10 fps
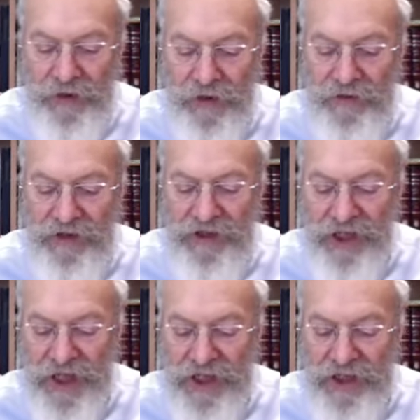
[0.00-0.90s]
of this
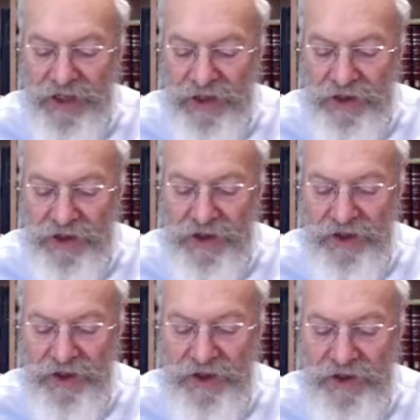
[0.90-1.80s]
kind. You
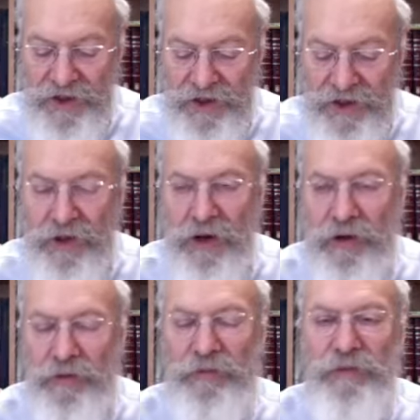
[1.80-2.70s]
just don't know
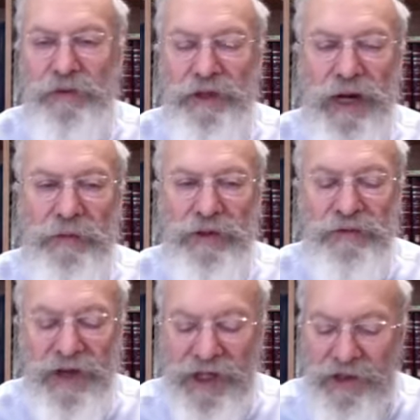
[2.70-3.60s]
how time is
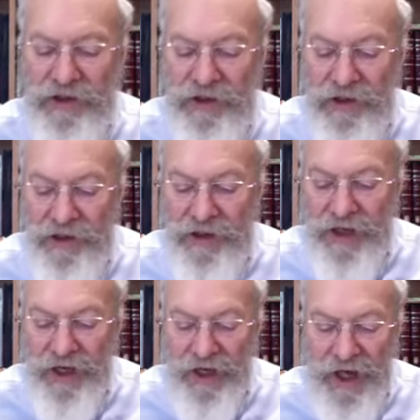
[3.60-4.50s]
vital
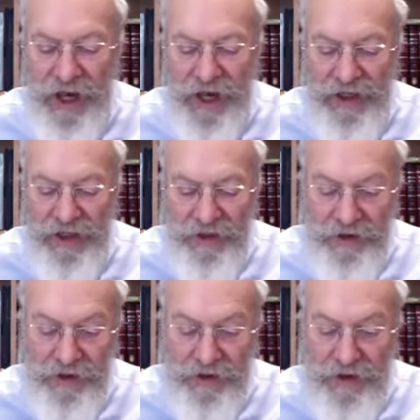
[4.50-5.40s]
uh, and
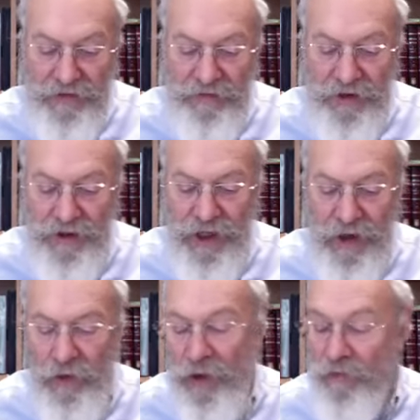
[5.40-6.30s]
if not
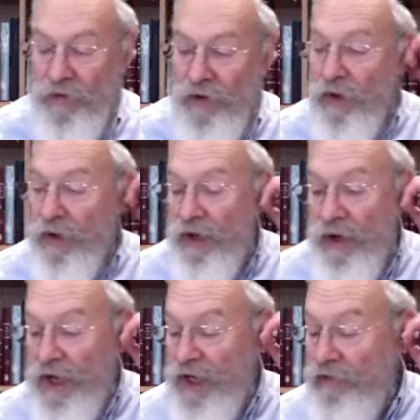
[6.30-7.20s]
now, when.
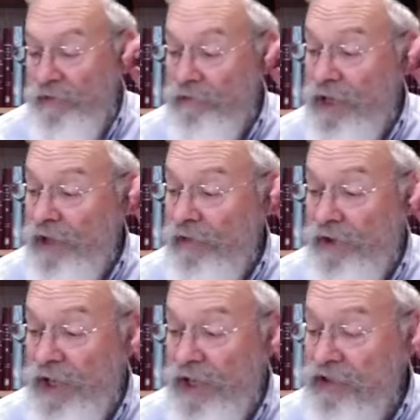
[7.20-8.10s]
Uh, really
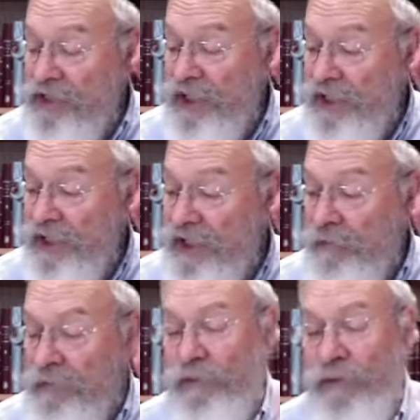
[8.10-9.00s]
very interesting.
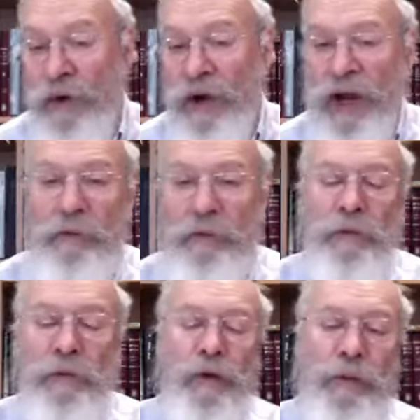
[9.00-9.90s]
Before we
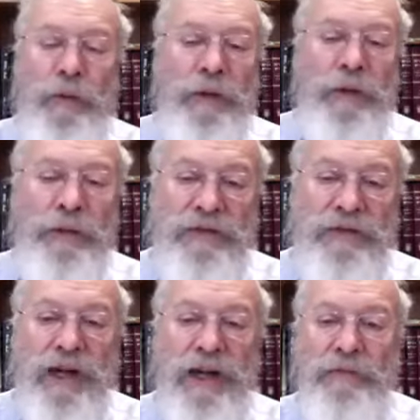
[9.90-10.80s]
perform any
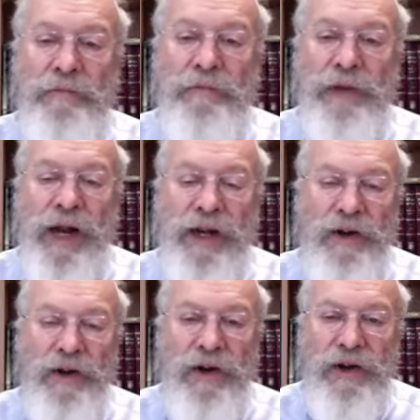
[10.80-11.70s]
mitzvah, by and
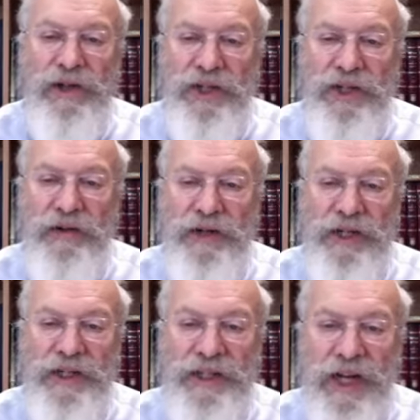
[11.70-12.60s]
large, there
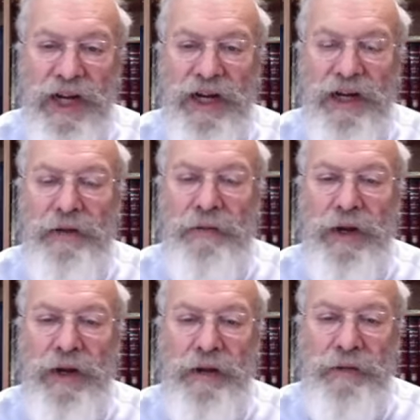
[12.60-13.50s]
is a,
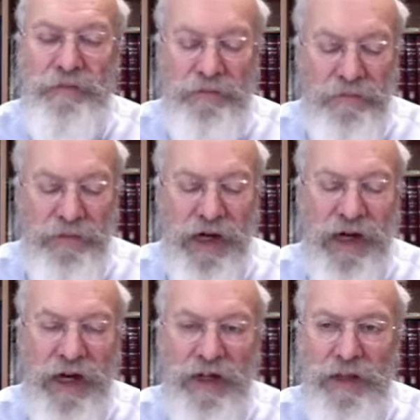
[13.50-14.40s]
a
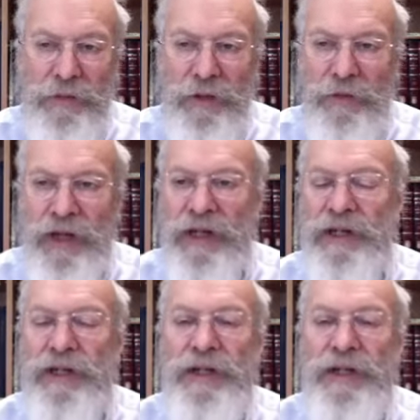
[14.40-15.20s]
bracha to be made